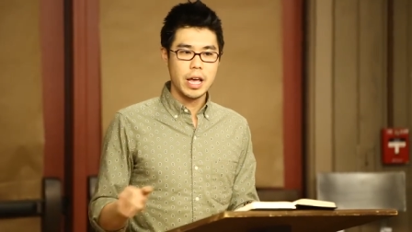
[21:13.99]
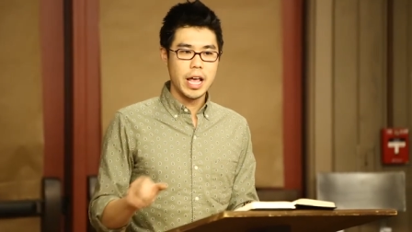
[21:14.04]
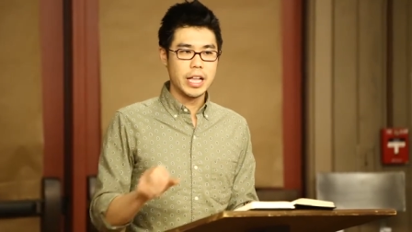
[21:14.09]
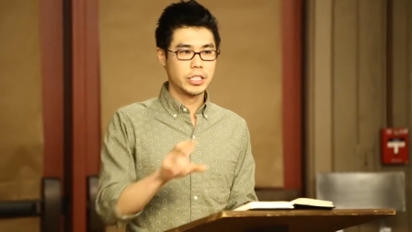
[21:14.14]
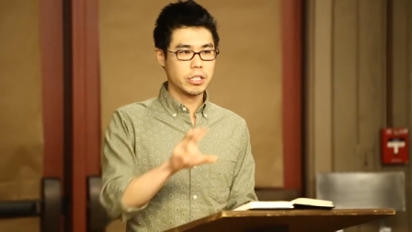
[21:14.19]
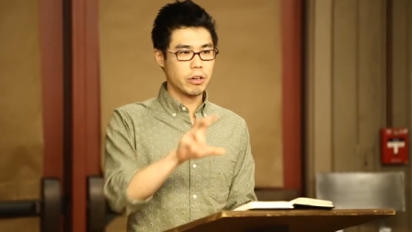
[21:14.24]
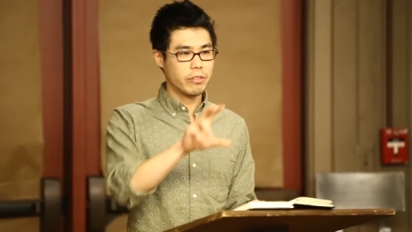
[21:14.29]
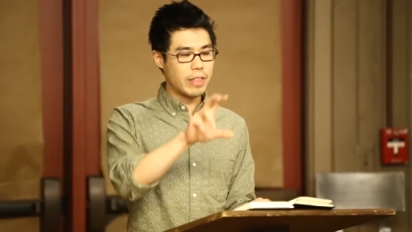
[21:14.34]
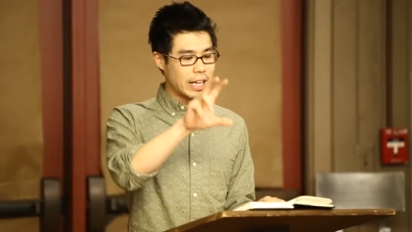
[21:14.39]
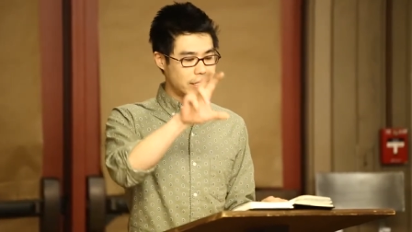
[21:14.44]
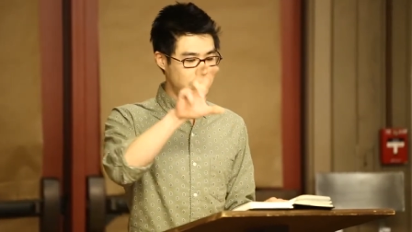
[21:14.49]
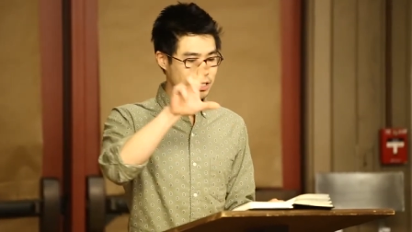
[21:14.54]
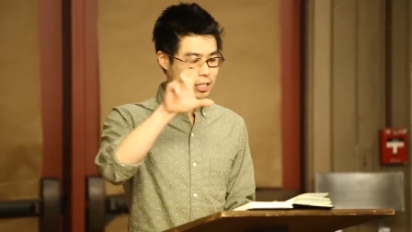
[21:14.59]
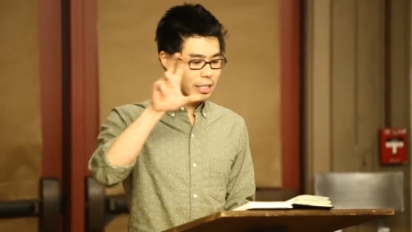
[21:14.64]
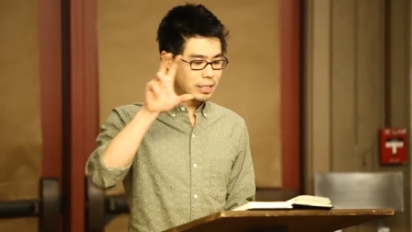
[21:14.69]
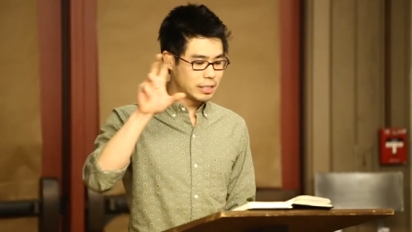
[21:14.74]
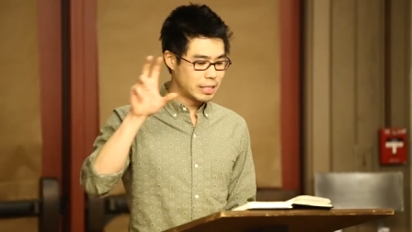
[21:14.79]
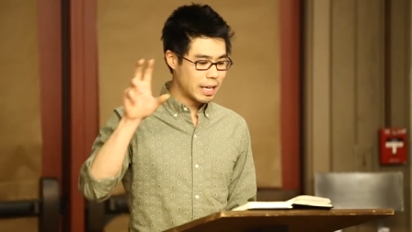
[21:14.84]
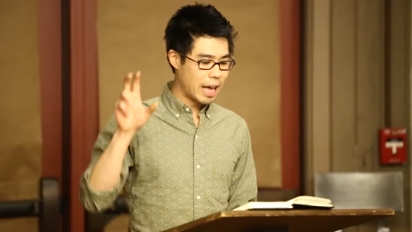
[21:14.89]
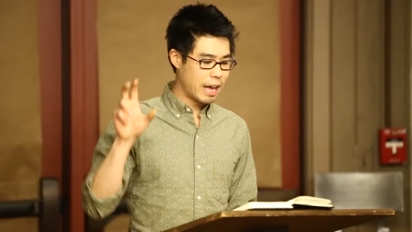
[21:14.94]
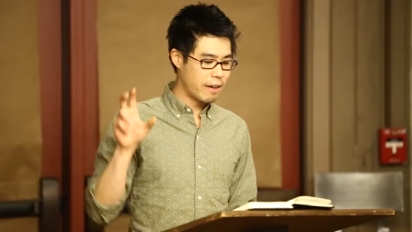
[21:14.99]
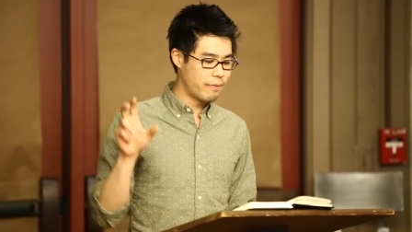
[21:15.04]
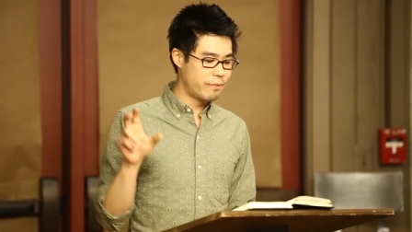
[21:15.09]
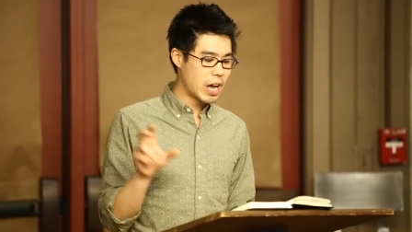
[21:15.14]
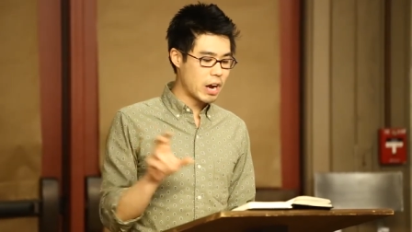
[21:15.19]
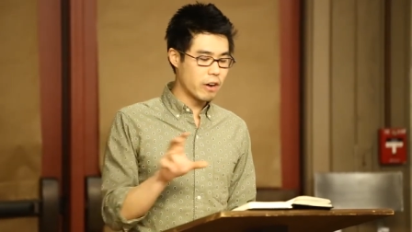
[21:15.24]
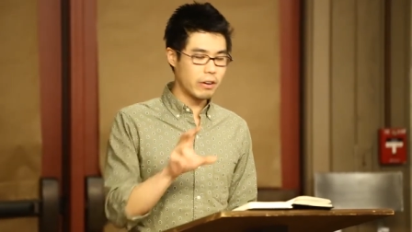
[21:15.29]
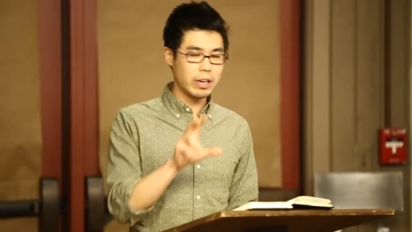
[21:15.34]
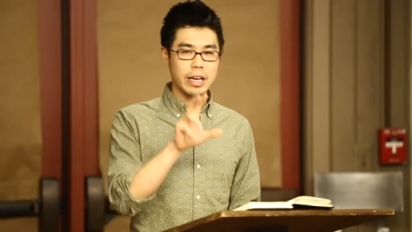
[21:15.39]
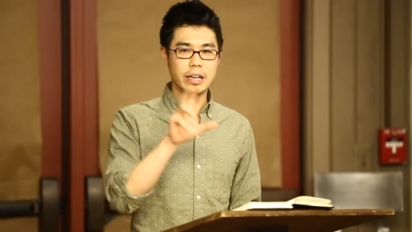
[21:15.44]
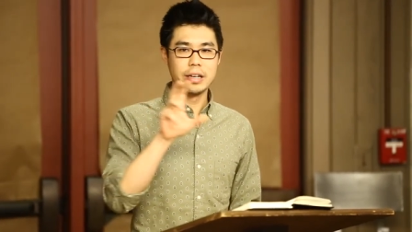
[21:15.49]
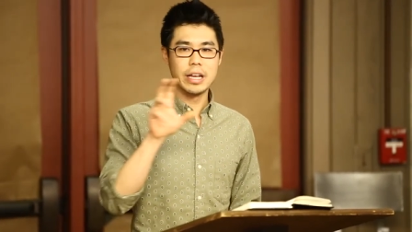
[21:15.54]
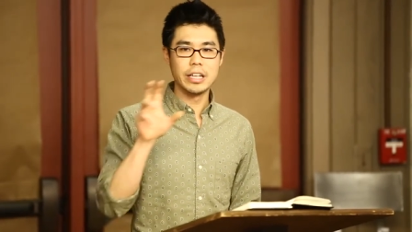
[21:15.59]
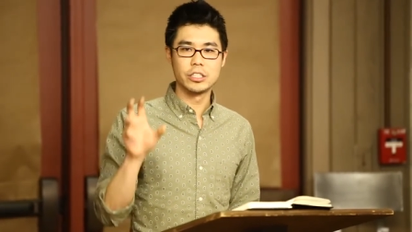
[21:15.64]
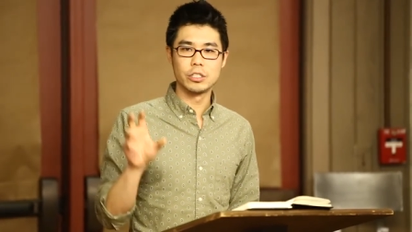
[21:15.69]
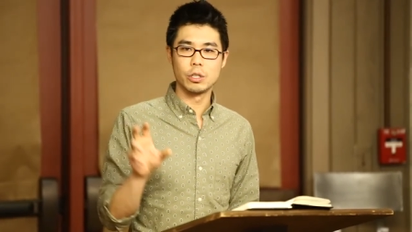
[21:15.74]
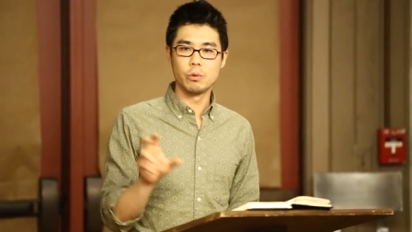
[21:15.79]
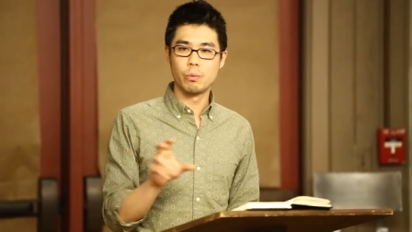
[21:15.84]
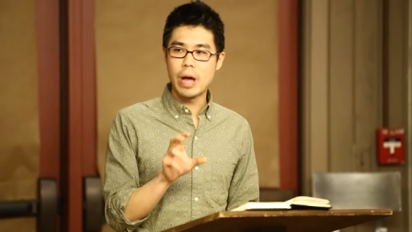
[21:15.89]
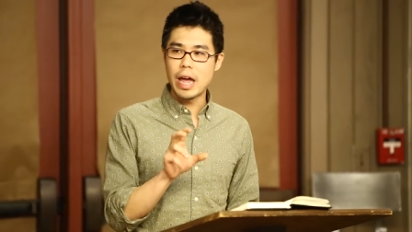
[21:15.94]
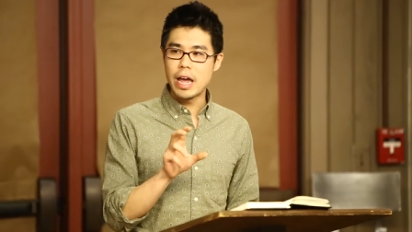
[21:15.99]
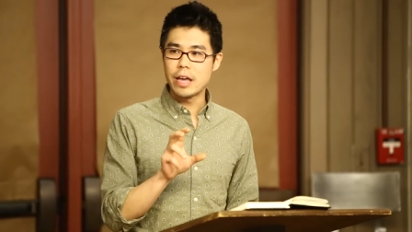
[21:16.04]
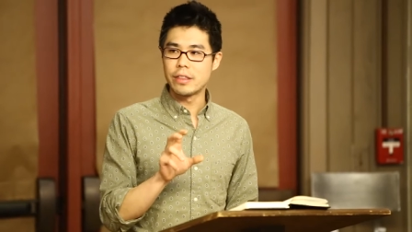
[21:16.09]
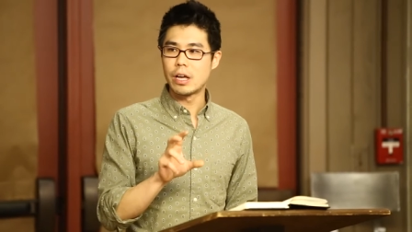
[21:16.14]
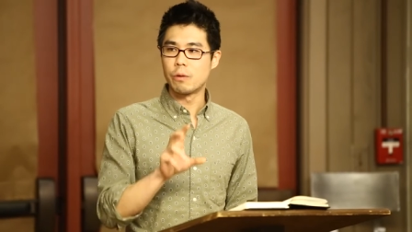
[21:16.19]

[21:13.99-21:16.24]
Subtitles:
And so that's just a very initial way